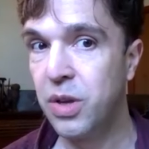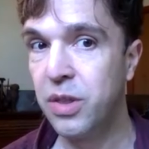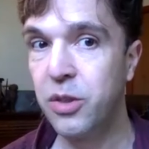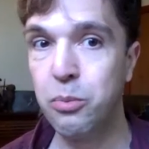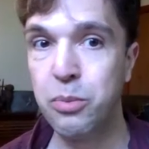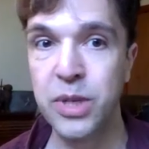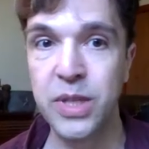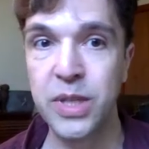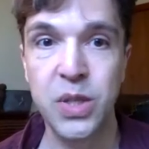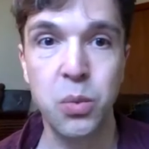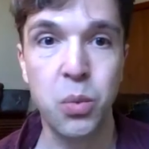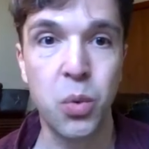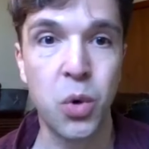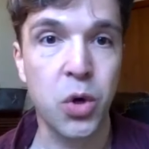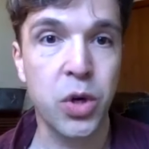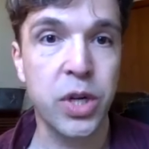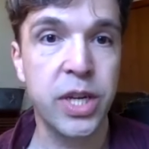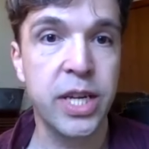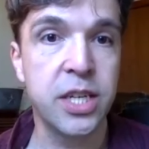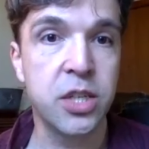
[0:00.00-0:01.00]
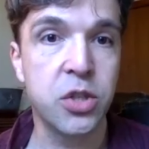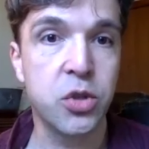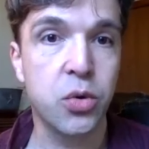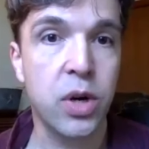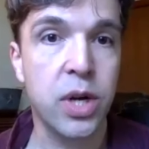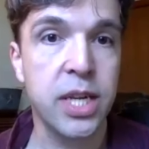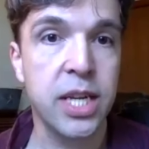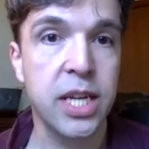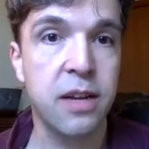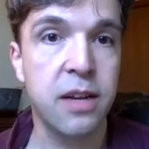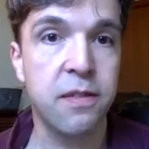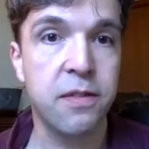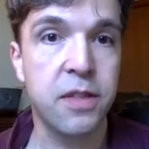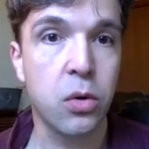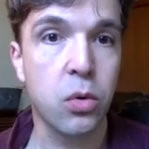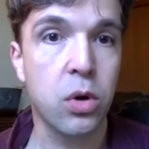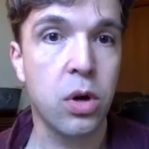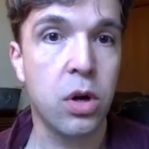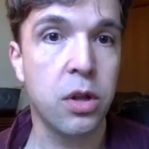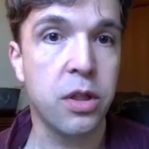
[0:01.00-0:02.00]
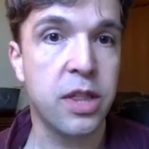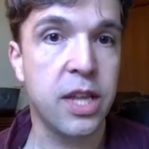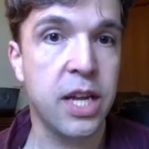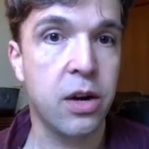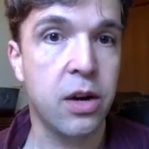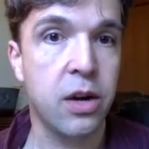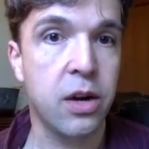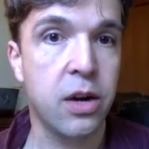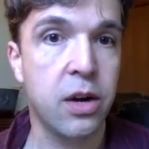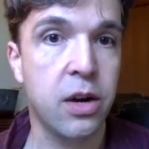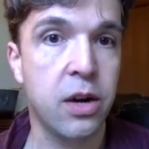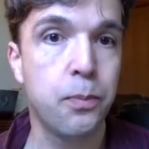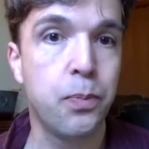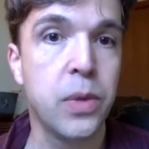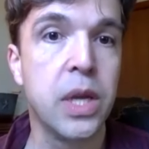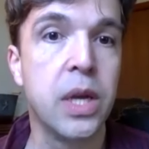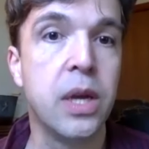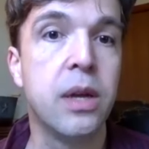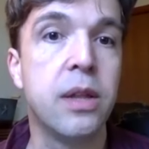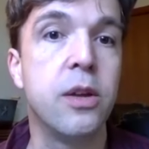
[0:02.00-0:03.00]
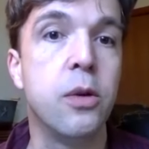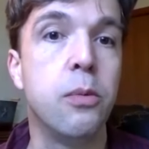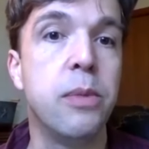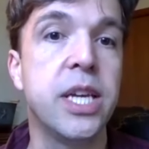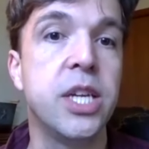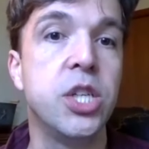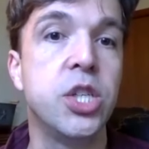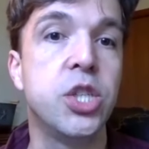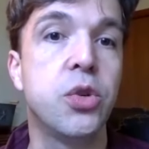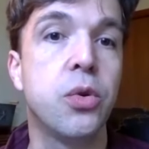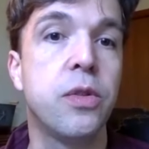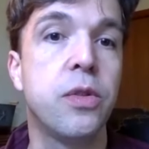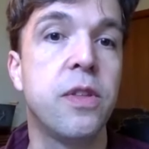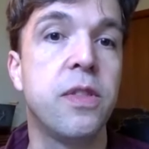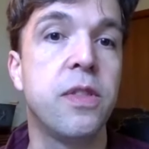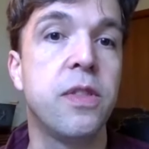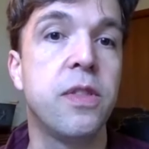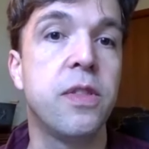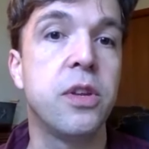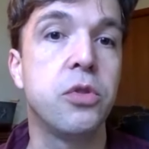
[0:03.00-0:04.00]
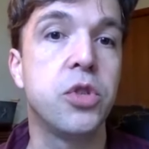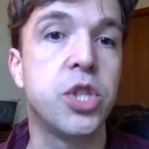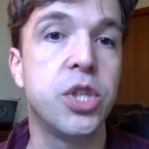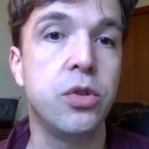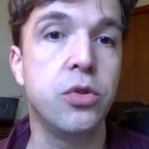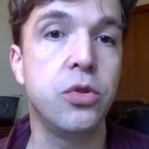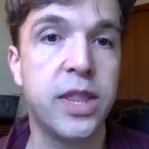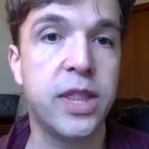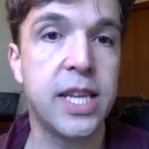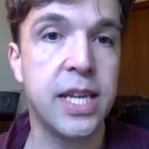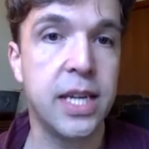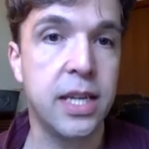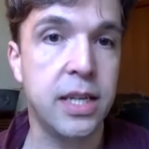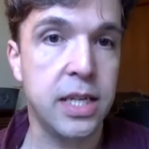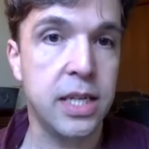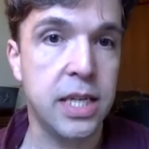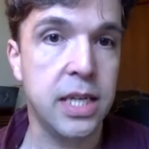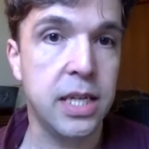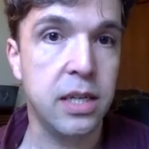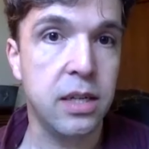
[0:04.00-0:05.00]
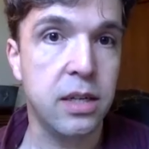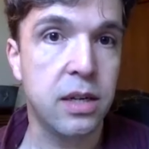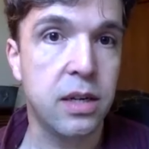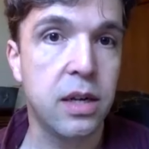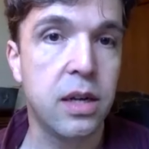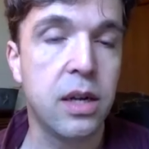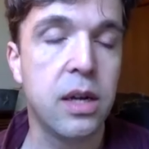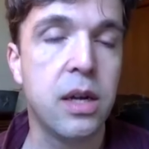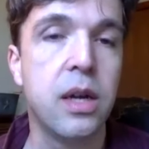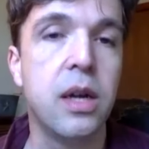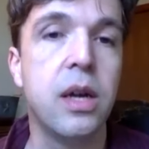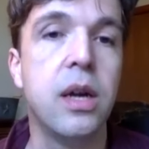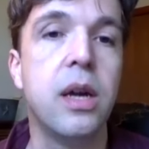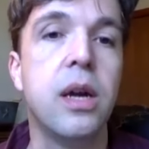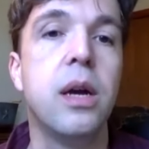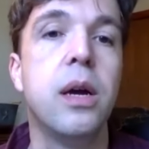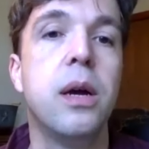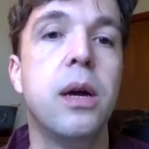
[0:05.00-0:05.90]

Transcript: They're busy working and trying to give their all there. They're making sure that their children have what they need,